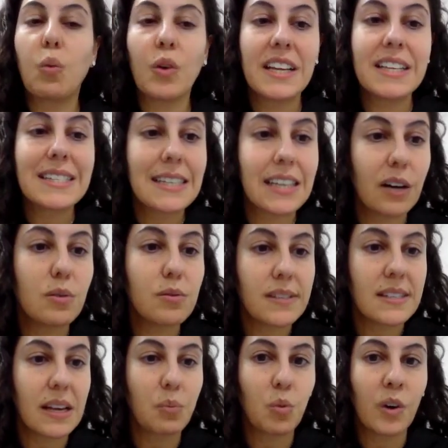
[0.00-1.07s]
I want to tell
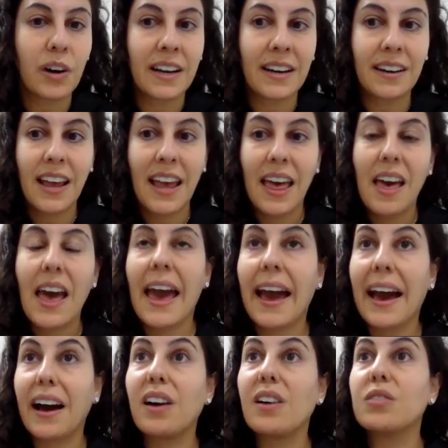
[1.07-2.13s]
someone
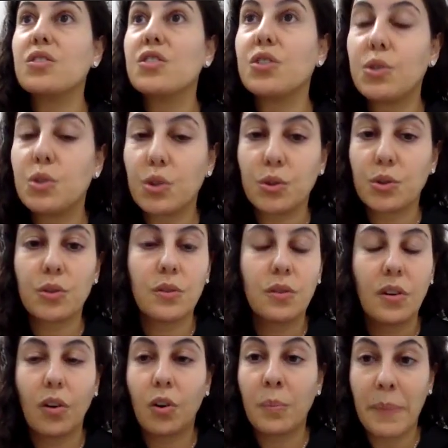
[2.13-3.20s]
how to
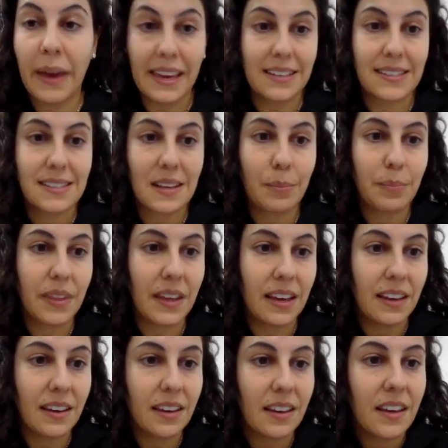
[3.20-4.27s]
do or make
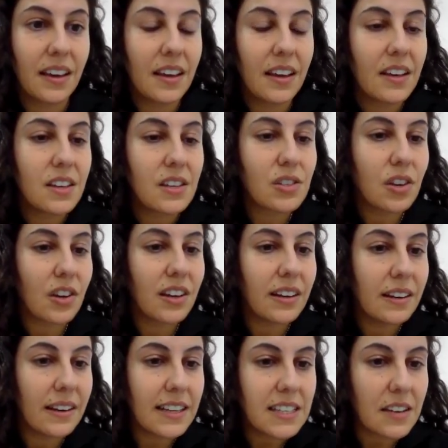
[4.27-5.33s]
something.
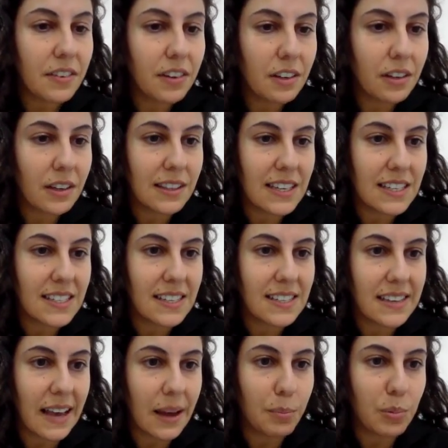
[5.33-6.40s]
So let's have a look at these
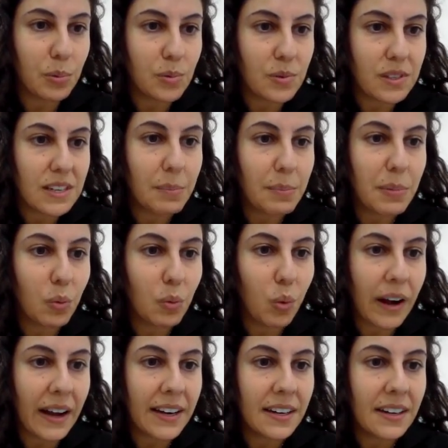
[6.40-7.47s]
examples. Number
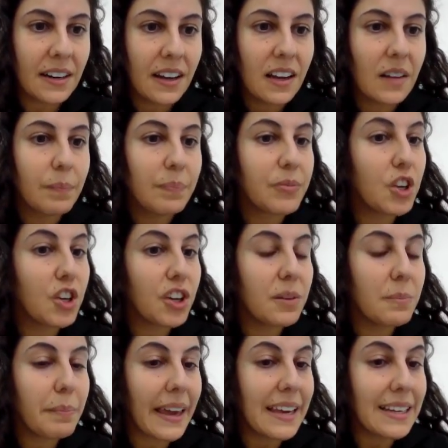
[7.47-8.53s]
1, you
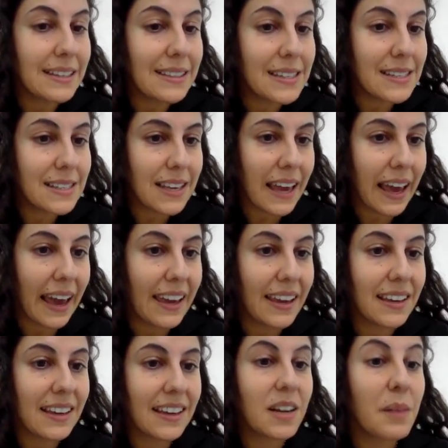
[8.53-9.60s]
can make this
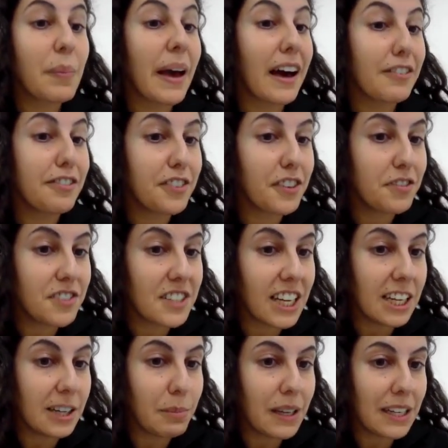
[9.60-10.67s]
cake in about
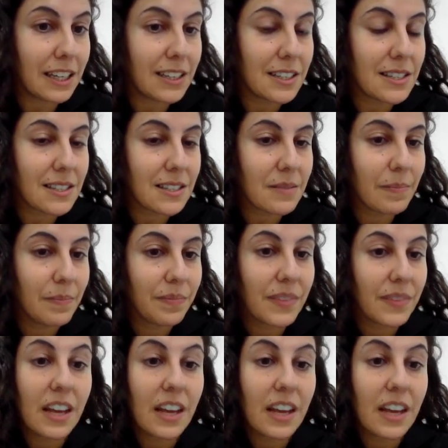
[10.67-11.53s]
15 minutes.